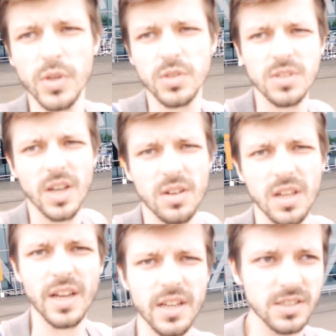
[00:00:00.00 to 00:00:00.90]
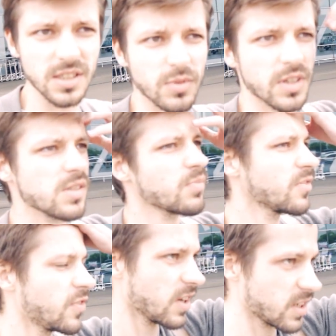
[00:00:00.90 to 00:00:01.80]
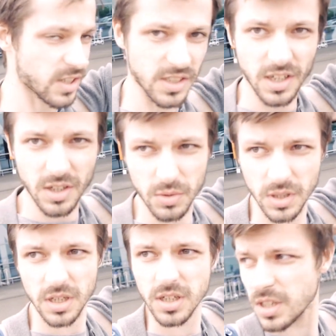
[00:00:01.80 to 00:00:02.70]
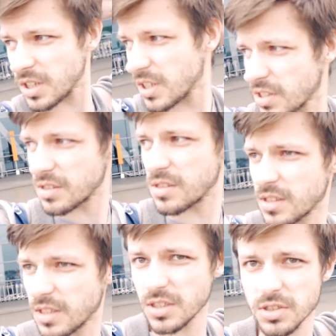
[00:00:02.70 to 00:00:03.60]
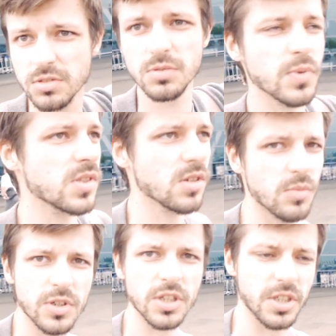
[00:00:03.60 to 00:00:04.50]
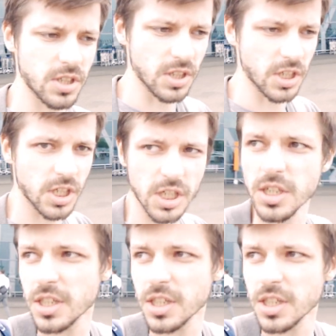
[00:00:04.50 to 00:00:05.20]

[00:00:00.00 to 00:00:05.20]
We took our luggage and where is my father now? He should be somewhere here.